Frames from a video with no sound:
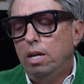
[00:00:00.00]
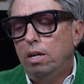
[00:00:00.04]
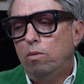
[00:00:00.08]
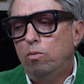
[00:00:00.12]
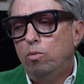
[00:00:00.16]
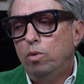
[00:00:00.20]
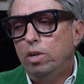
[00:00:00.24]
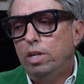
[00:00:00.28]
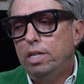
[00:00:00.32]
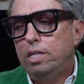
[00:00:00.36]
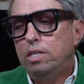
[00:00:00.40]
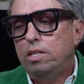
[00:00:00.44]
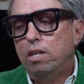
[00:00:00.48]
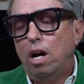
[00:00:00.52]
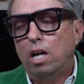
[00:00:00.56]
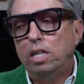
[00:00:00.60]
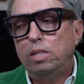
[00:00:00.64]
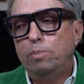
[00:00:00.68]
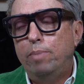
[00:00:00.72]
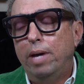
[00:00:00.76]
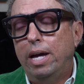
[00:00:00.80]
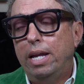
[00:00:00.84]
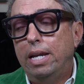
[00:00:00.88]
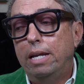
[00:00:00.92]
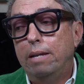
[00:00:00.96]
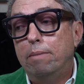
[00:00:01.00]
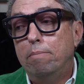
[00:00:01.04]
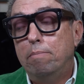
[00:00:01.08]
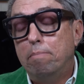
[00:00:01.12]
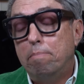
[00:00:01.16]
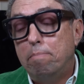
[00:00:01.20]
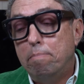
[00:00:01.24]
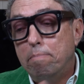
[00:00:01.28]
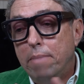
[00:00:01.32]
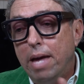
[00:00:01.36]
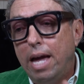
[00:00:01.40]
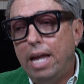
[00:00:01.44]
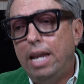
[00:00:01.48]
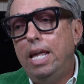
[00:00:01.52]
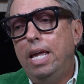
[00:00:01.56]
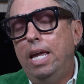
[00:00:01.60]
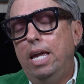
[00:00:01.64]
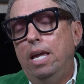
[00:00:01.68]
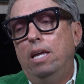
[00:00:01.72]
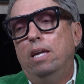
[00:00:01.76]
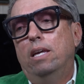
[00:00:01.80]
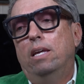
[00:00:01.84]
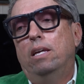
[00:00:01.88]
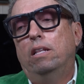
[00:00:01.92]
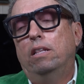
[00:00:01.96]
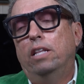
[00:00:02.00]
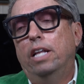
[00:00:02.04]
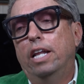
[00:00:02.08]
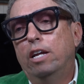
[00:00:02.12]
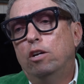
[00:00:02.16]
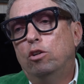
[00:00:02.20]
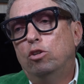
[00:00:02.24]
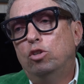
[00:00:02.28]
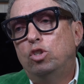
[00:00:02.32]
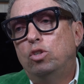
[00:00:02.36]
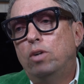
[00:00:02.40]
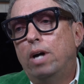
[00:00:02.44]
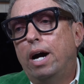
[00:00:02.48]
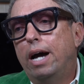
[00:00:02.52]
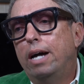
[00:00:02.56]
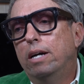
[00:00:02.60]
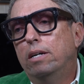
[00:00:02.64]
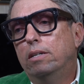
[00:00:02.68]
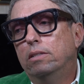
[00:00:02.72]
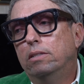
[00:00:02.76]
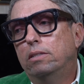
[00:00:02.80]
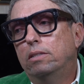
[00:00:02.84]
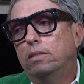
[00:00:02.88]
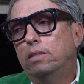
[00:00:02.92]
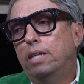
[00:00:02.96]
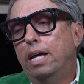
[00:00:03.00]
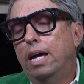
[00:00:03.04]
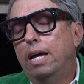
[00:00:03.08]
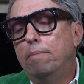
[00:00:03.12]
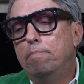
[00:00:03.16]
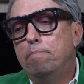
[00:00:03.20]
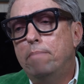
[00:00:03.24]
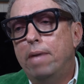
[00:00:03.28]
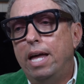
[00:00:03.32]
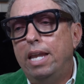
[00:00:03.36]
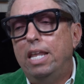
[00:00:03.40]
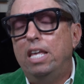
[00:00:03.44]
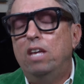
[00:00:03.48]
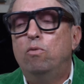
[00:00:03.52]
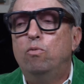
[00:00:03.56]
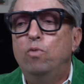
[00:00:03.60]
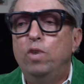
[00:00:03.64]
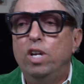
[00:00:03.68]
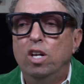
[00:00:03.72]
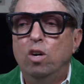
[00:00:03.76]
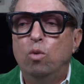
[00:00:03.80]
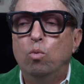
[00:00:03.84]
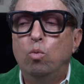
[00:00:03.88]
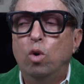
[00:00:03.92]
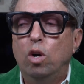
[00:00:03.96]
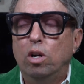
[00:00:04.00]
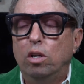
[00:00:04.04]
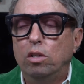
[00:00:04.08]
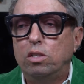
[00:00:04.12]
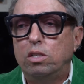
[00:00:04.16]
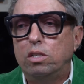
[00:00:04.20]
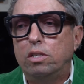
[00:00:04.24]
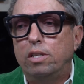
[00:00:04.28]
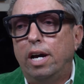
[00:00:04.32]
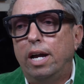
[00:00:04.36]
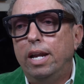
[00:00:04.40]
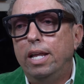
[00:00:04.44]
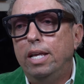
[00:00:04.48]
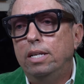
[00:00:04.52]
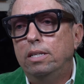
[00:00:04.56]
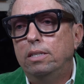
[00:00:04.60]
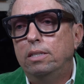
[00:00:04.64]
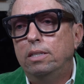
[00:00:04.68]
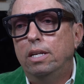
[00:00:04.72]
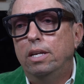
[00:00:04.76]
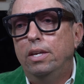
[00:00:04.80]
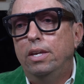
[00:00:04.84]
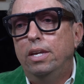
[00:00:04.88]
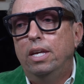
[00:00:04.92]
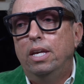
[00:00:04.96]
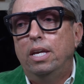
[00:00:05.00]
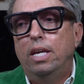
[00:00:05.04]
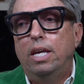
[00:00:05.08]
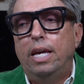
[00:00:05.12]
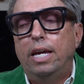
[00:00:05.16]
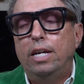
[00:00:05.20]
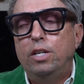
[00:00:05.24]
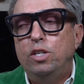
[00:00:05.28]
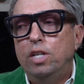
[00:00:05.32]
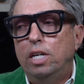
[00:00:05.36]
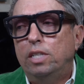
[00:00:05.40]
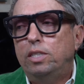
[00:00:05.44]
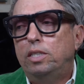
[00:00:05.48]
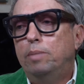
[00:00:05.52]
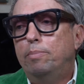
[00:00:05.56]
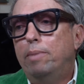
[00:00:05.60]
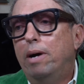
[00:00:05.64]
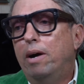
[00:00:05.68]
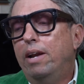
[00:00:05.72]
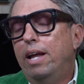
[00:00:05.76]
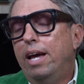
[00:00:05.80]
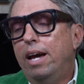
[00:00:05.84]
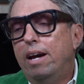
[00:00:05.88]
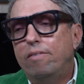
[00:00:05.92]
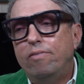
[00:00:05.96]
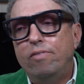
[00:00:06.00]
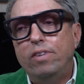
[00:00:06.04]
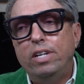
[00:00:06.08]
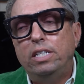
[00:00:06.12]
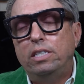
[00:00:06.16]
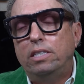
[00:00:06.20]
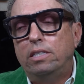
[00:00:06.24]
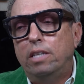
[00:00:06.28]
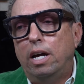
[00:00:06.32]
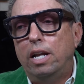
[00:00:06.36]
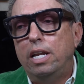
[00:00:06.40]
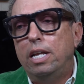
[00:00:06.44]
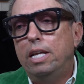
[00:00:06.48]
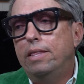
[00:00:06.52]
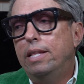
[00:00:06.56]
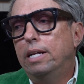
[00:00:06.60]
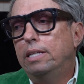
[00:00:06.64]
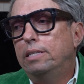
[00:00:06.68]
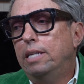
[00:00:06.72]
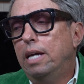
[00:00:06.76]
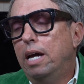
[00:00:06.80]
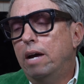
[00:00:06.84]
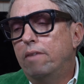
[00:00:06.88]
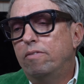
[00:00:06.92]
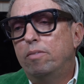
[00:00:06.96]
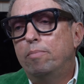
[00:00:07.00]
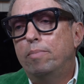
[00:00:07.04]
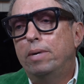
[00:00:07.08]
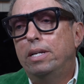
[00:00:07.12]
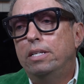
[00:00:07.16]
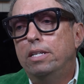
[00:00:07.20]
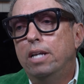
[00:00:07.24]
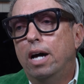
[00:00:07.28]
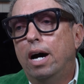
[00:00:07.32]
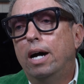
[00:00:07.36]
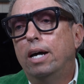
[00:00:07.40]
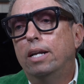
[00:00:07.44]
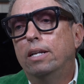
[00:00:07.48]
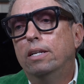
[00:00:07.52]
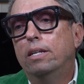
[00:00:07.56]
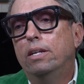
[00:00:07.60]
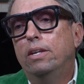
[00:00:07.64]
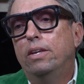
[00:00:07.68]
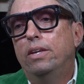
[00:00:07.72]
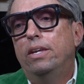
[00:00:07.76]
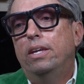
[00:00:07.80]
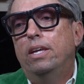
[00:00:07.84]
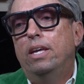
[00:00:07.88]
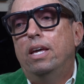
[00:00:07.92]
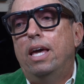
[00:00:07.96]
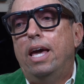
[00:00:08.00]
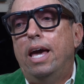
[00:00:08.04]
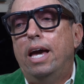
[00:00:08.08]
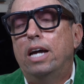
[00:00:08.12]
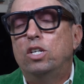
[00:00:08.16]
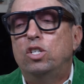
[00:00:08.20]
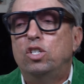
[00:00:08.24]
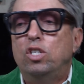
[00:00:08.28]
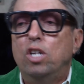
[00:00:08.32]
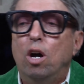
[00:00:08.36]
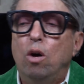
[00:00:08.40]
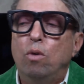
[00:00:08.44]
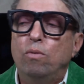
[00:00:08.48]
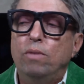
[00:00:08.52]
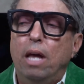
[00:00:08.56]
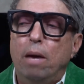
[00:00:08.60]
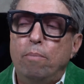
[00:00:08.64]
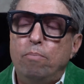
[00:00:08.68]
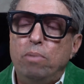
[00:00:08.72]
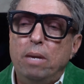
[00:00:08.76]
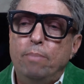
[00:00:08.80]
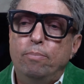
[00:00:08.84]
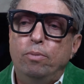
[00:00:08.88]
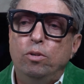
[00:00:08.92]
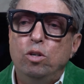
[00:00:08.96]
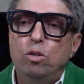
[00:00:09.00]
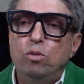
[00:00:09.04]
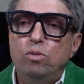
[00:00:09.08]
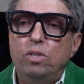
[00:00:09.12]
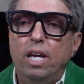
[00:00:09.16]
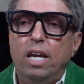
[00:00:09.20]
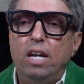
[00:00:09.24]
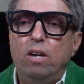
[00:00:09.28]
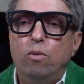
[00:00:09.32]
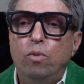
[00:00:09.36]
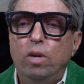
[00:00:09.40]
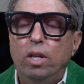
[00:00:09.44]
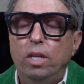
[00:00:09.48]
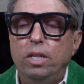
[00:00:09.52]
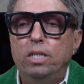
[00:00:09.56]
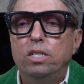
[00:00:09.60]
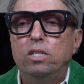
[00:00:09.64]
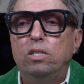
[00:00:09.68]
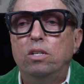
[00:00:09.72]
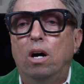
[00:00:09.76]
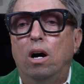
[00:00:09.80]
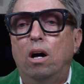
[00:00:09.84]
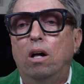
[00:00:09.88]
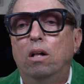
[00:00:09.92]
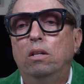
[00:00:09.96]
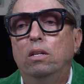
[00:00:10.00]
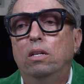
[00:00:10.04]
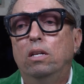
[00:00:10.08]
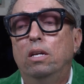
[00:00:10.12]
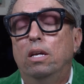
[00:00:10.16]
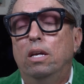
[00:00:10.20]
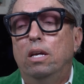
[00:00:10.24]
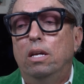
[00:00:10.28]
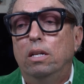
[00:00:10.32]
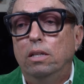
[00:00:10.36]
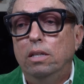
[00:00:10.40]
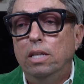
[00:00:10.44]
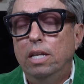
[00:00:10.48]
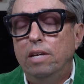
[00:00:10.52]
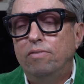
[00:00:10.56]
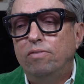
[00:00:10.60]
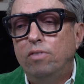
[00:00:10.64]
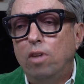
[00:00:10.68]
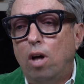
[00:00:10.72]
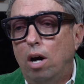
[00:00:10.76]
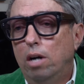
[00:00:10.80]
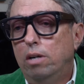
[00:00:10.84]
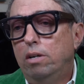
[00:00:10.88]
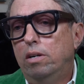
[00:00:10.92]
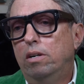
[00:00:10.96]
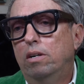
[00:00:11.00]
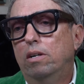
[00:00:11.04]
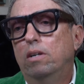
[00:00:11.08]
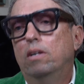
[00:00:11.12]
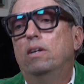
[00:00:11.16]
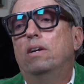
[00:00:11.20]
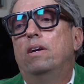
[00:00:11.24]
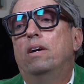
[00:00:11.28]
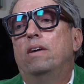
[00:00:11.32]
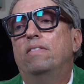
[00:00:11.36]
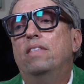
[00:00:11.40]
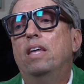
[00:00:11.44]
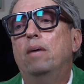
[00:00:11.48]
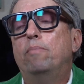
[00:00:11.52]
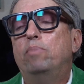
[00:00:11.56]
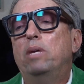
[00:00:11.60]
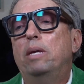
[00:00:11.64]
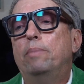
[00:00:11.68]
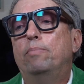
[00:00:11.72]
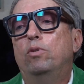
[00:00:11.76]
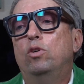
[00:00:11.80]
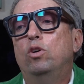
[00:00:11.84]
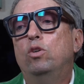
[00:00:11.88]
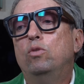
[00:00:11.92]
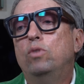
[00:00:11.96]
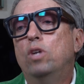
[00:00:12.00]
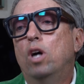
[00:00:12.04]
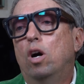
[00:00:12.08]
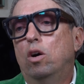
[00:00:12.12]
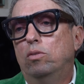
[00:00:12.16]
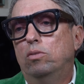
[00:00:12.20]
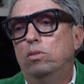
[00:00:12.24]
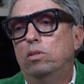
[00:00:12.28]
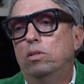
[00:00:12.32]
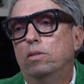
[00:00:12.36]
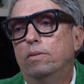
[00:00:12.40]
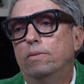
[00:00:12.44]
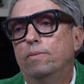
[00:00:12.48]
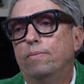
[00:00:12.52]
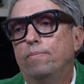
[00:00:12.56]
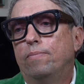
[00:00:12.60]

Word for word: Riluzole has been in many clinical trials and many real world studies. And just about every study that's ever been done has shown that people who take Riluzole live longer than people who don't.